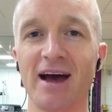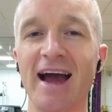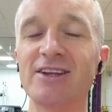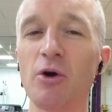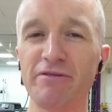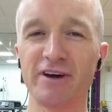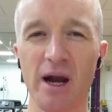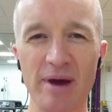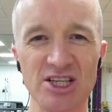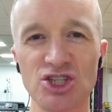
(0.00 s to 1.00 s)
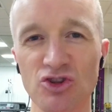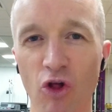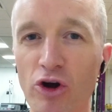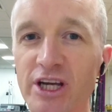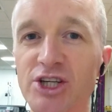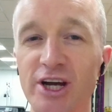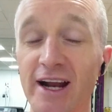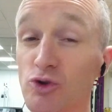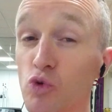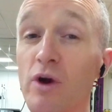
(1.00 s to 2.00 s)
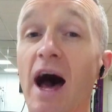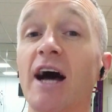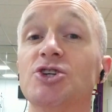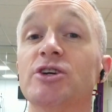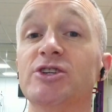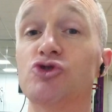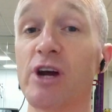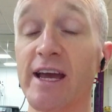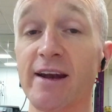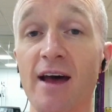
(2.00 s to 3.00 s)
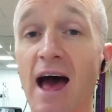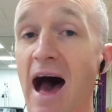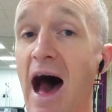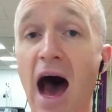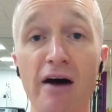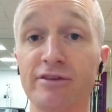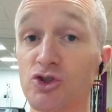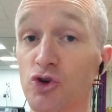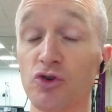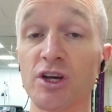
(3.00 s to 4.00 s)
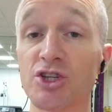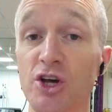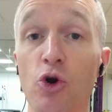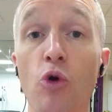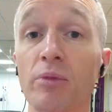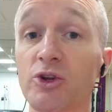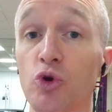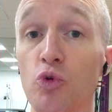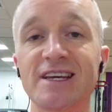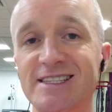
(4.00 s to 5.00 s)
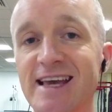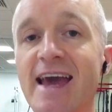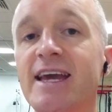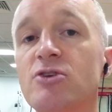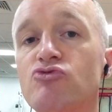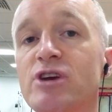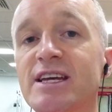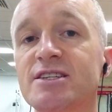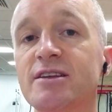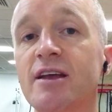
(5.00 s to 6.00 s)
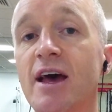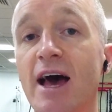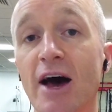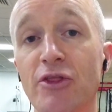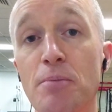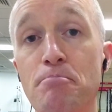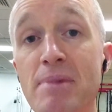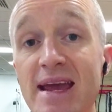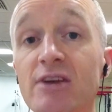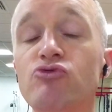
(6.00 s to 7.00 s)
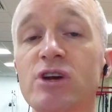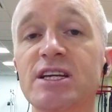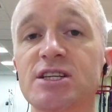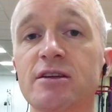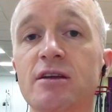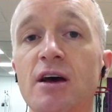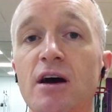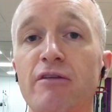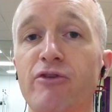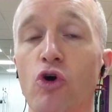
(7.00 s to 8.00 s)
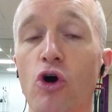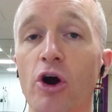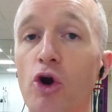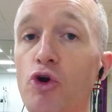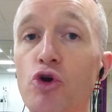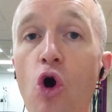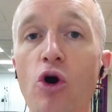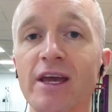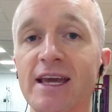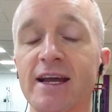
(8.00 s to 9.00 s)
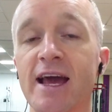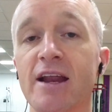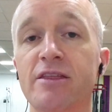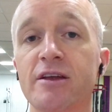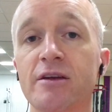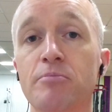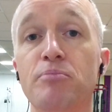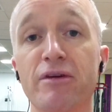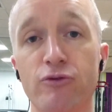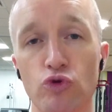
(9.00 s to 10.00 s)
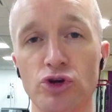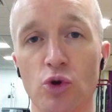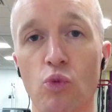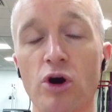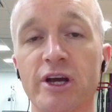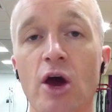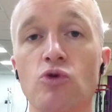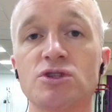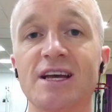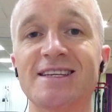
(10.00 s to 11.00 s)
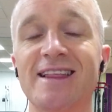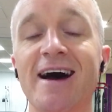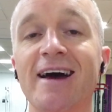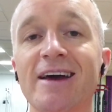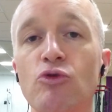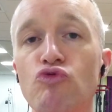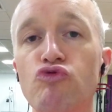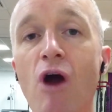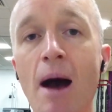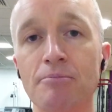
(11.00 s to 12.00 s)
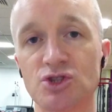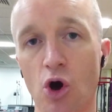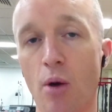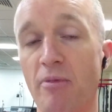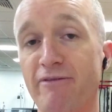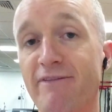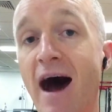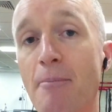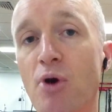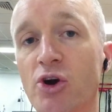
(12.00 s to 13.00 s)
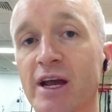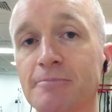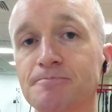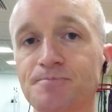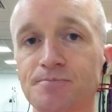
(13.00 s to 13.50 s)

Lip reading: I end up feeling a bit sluggish and I don't actually train half as good as I normally do. The second reason and the main reason for not eating anything before your workouts is that it ramps up fat burning.